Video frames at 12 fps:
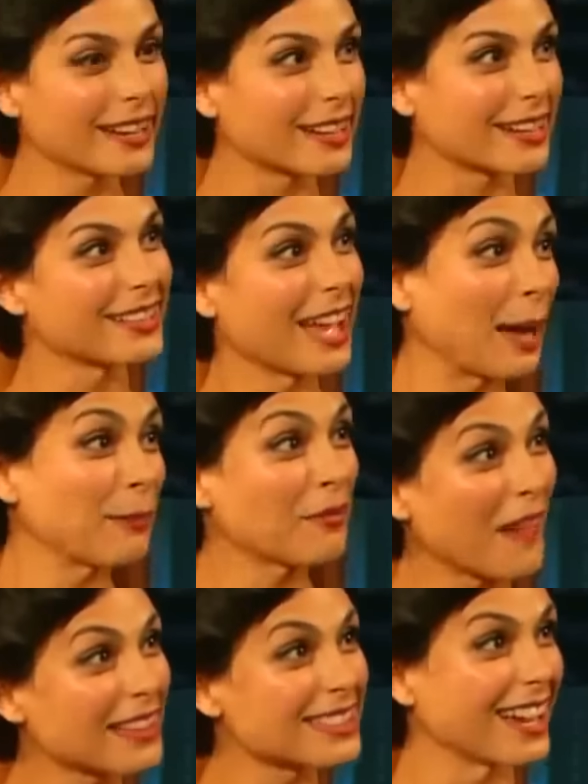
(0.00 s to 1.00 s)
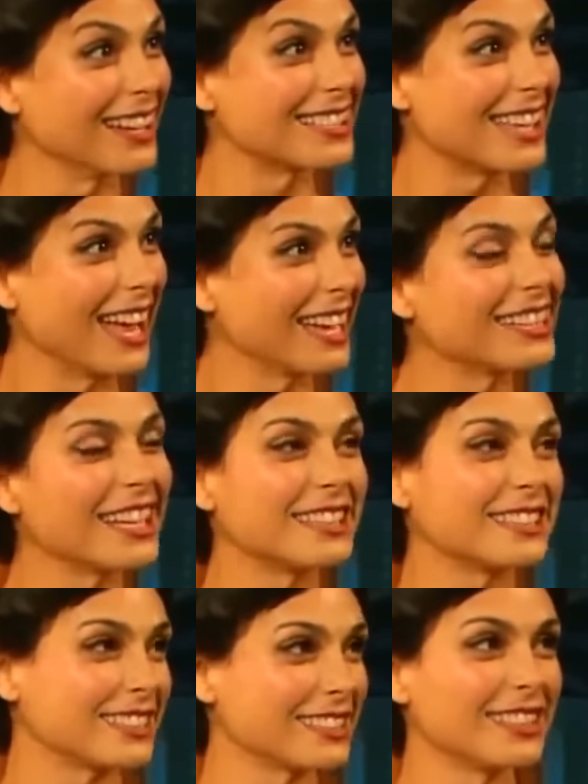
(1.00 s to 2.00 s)
happy Valentine's Day. And
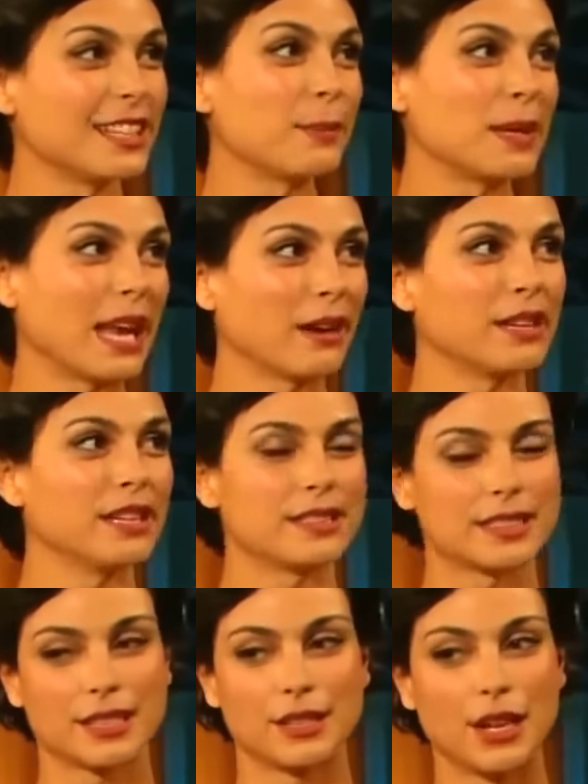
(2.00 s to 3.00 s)
but now he's gonna know.